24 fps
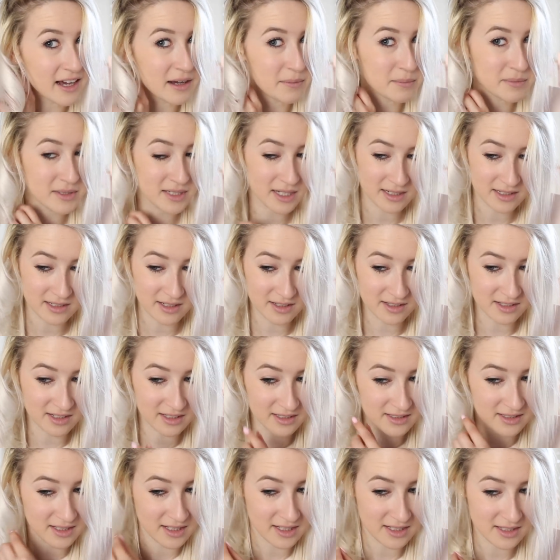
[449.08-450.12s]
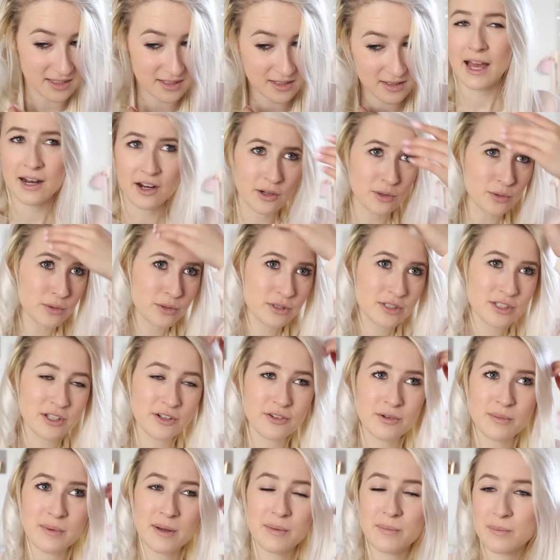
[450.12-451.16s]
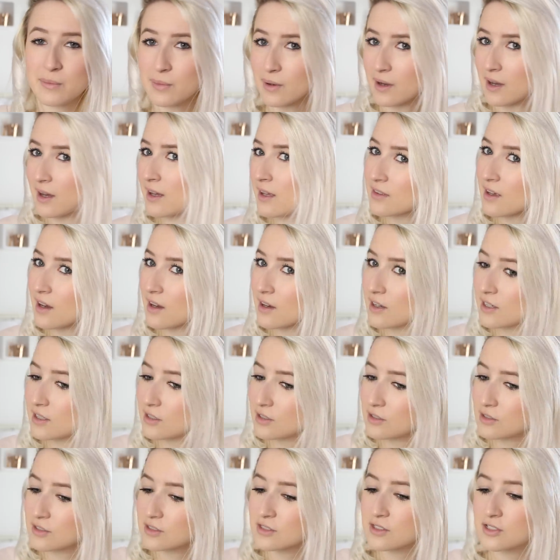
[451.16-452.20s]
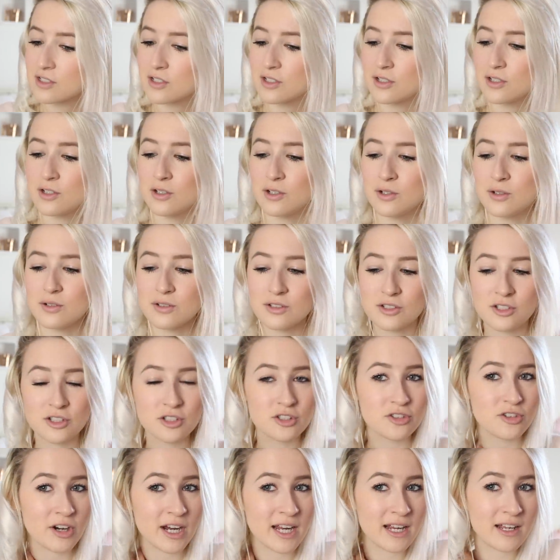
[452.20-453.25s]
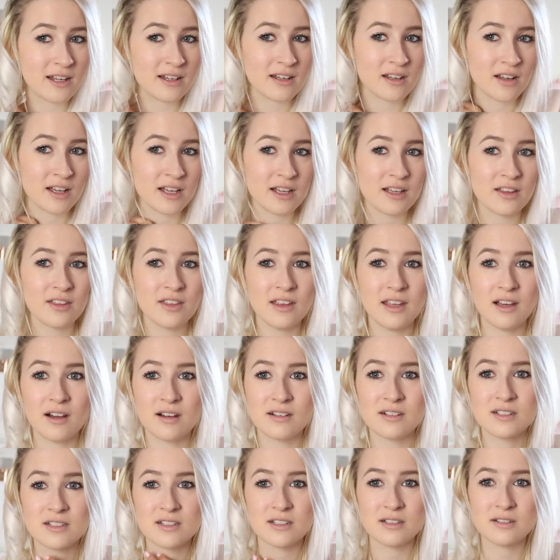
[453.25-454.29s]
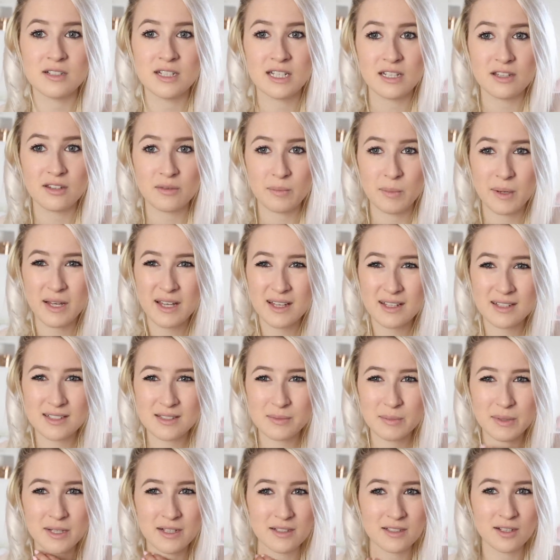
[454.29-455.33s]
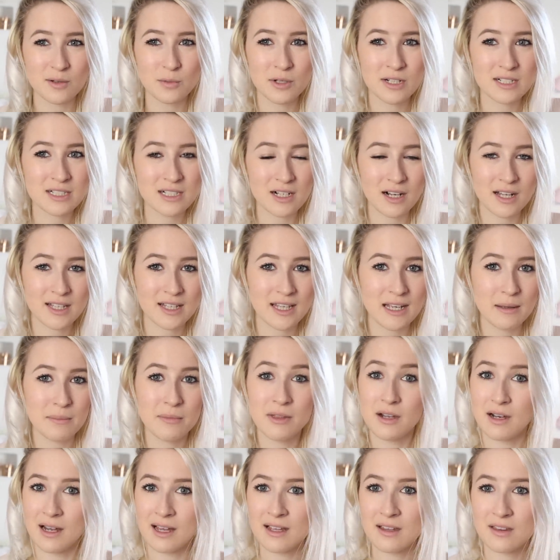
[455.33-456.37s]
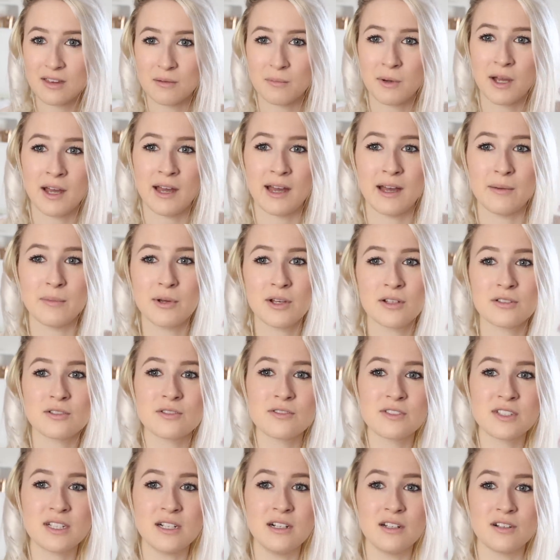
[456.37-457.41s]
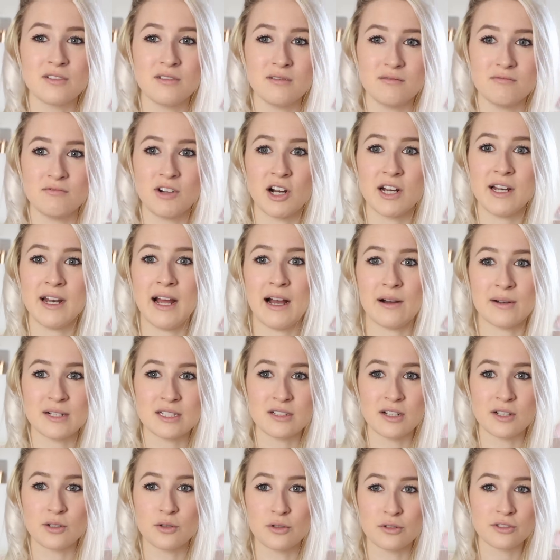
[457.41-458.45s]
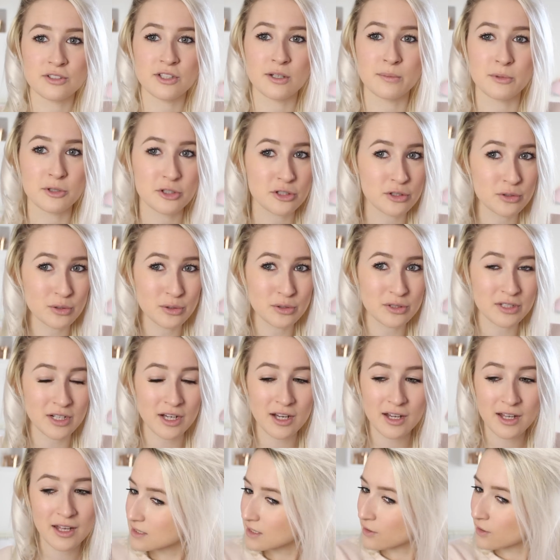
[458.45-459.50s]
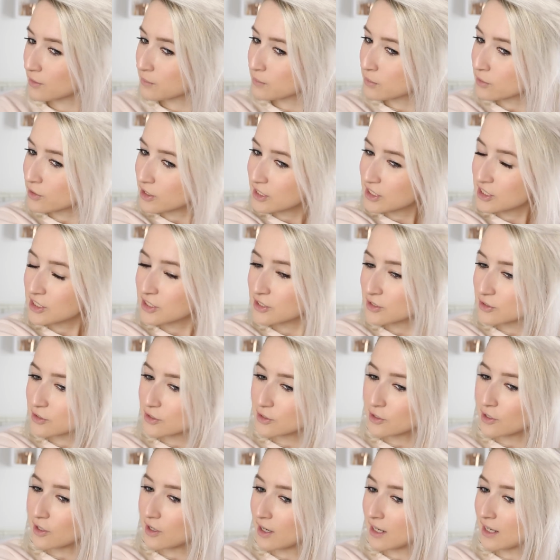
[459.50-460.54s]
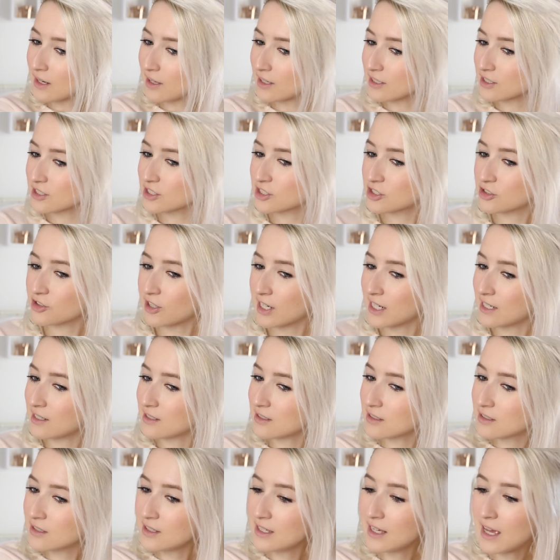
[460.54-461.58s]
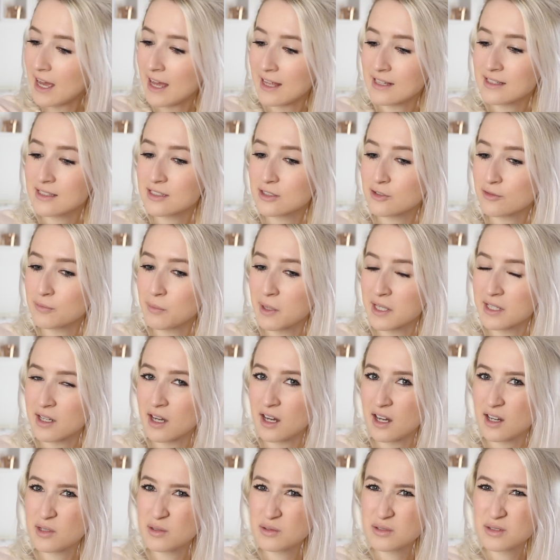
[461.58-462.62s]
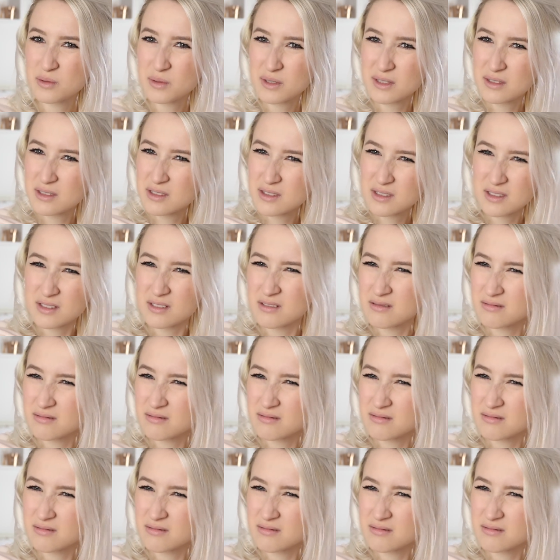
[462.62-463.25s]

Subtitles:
that and pretend it doesn't exist. And I also remember that I used to straighten like the underneath bits because I wanted to like keep the length in my hair, because obviously look right now, it's like gotten so much shorter. So I'm pretty sure I like straightened the ends of my curls, which